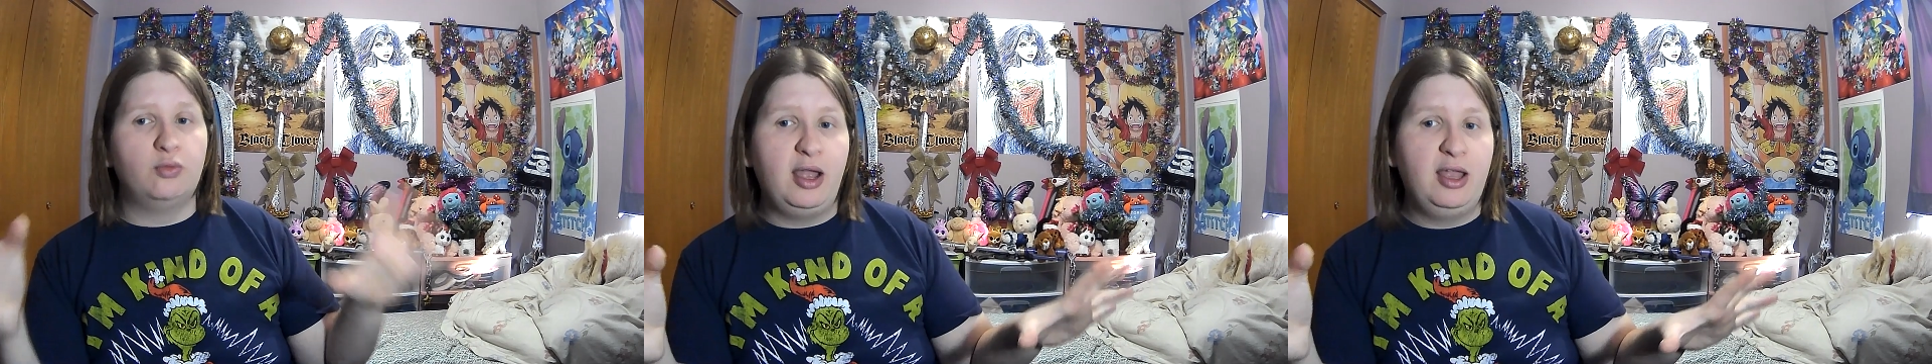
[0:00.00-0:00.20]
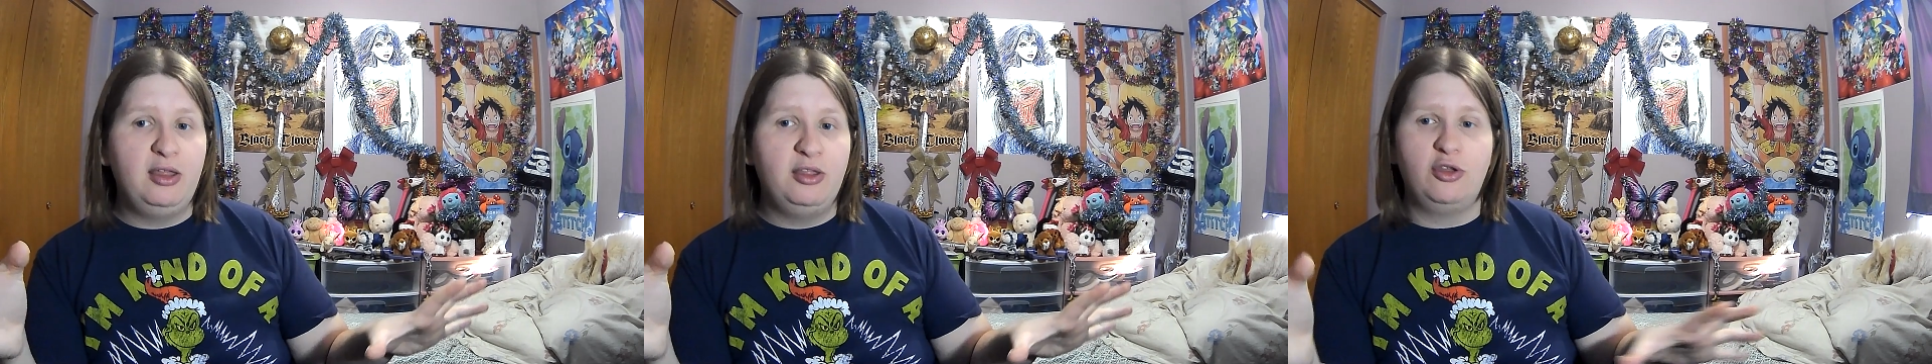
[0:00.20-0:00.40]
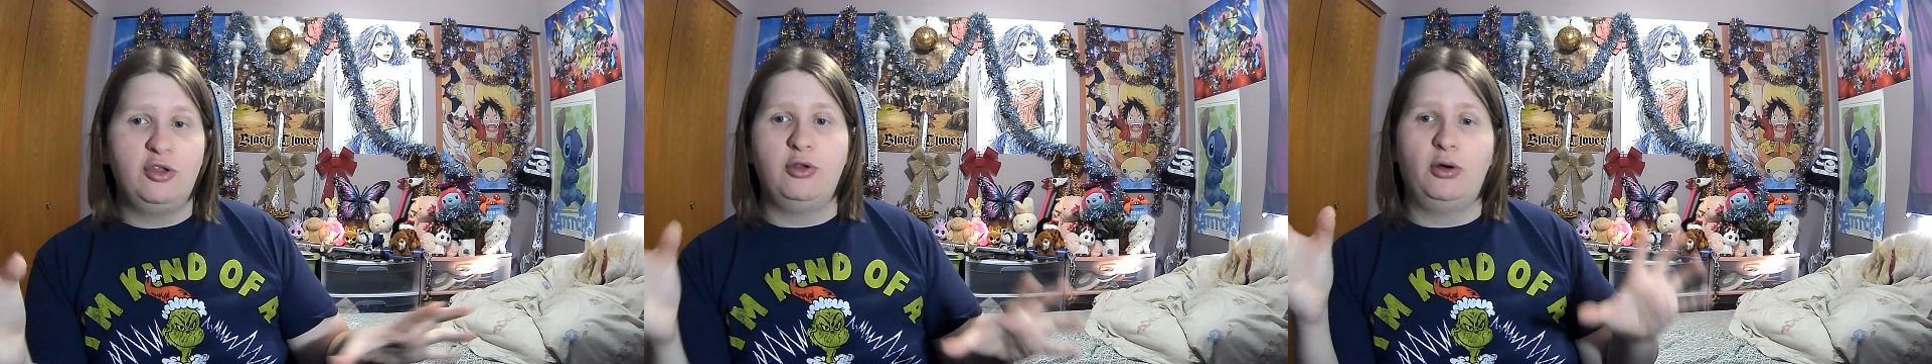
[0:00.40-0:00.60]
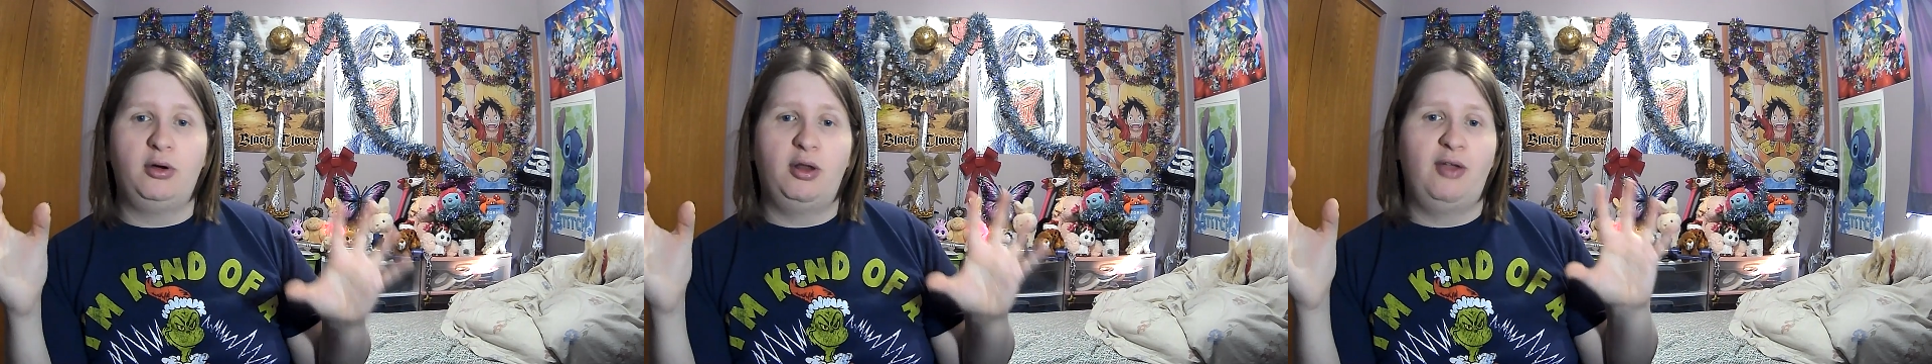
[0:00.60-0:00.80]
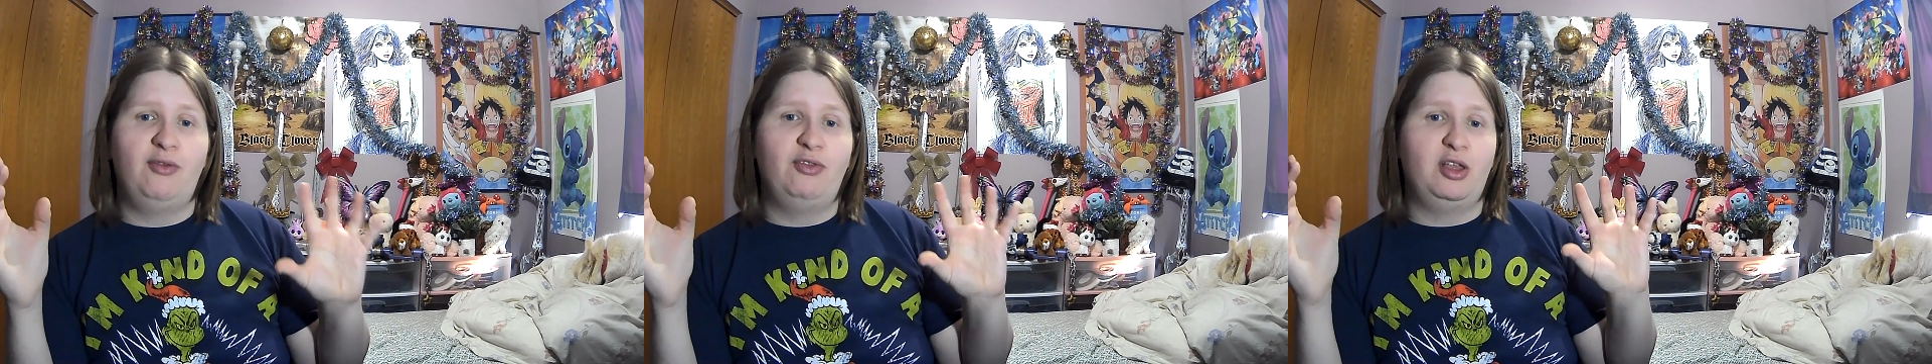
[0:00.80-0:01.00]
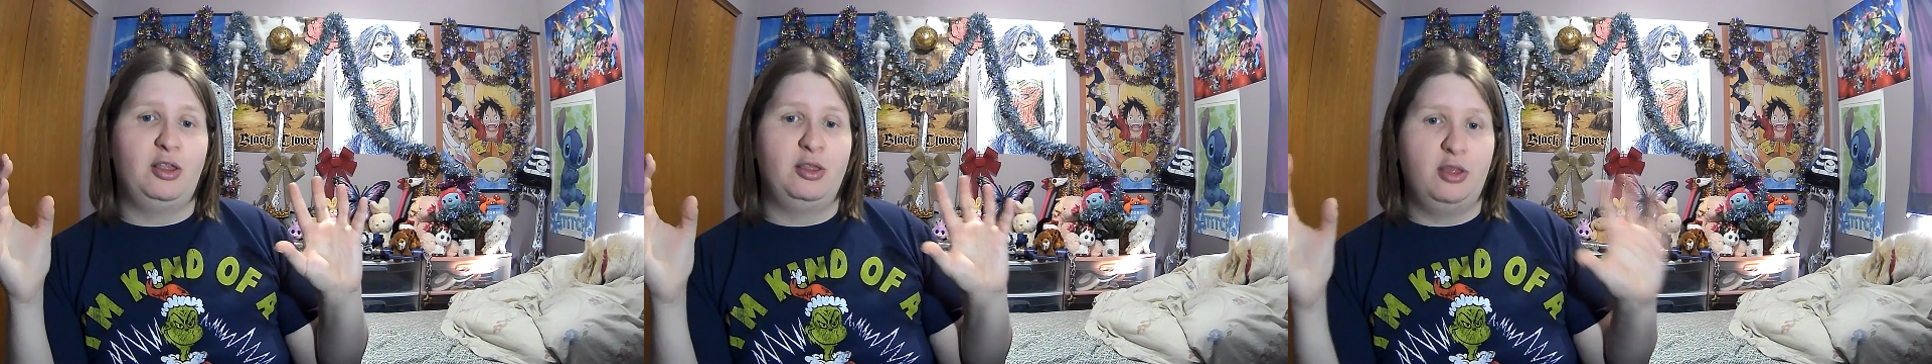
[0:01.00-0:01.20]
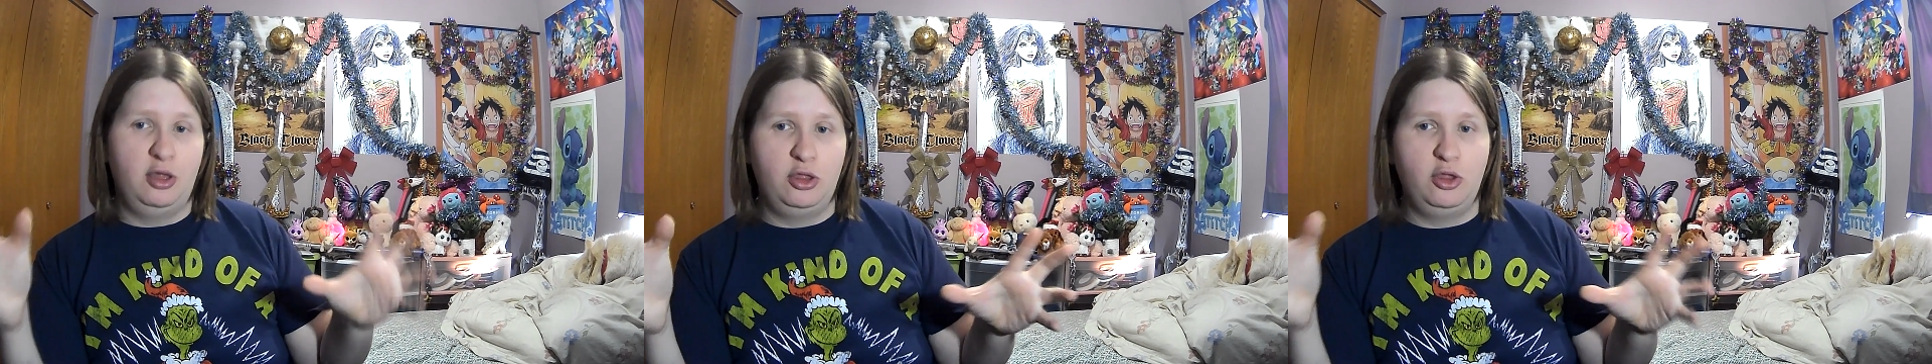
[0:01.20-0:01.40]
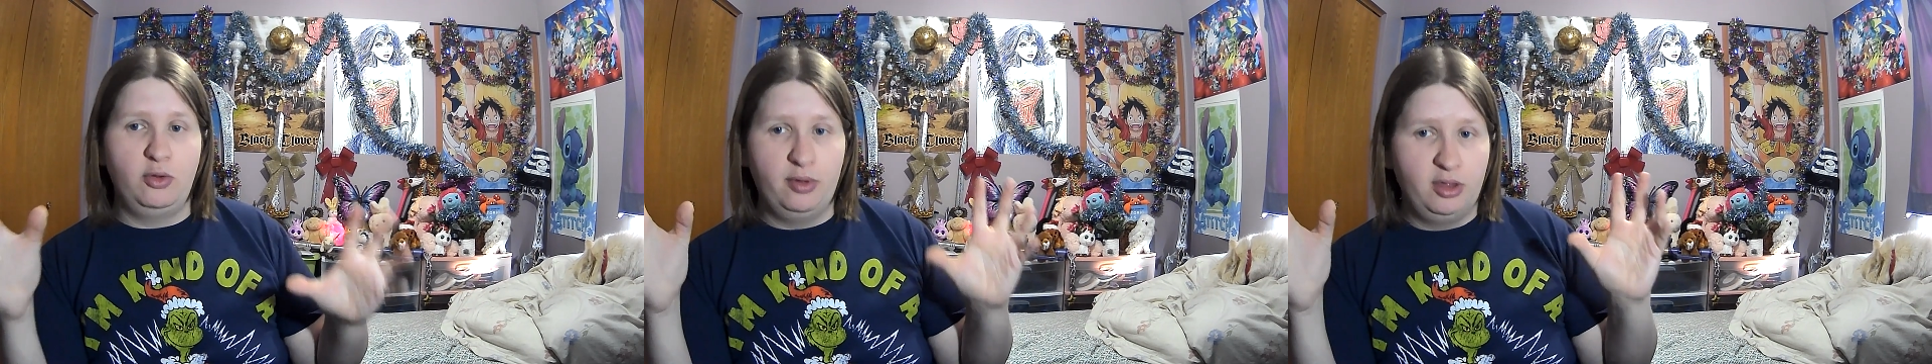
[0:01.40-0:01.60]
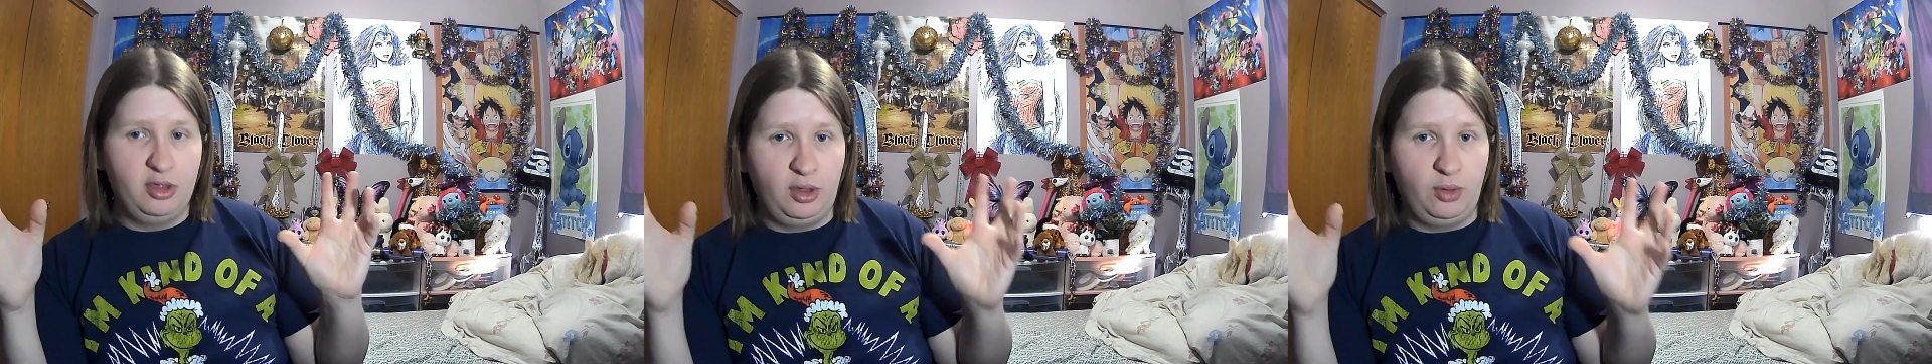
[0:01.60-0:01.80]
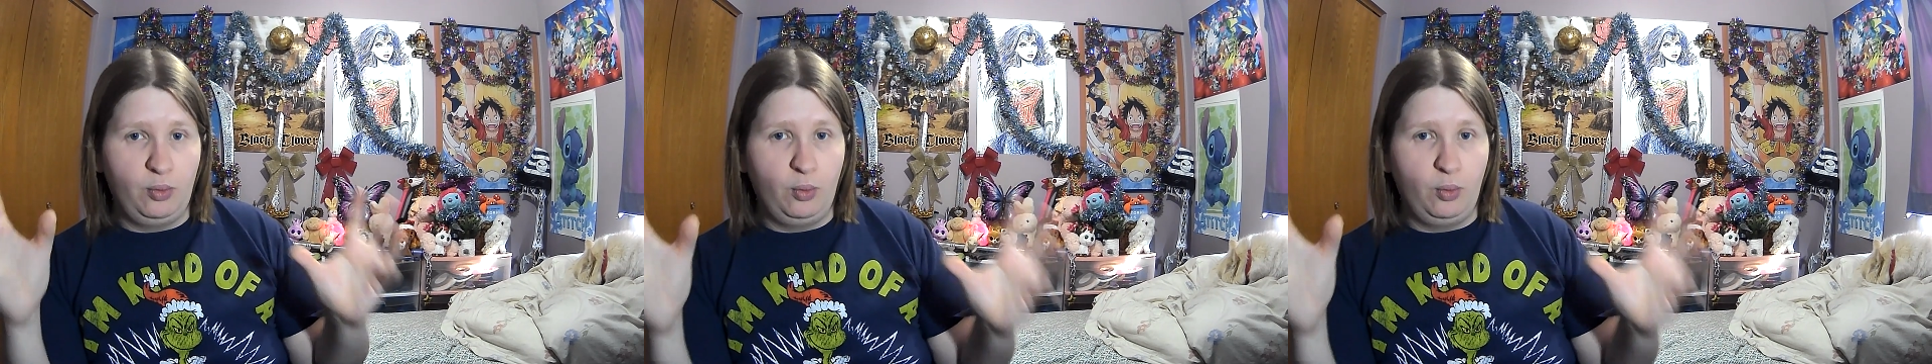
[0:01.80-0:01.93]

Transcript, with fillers: rest. You don't have to continuously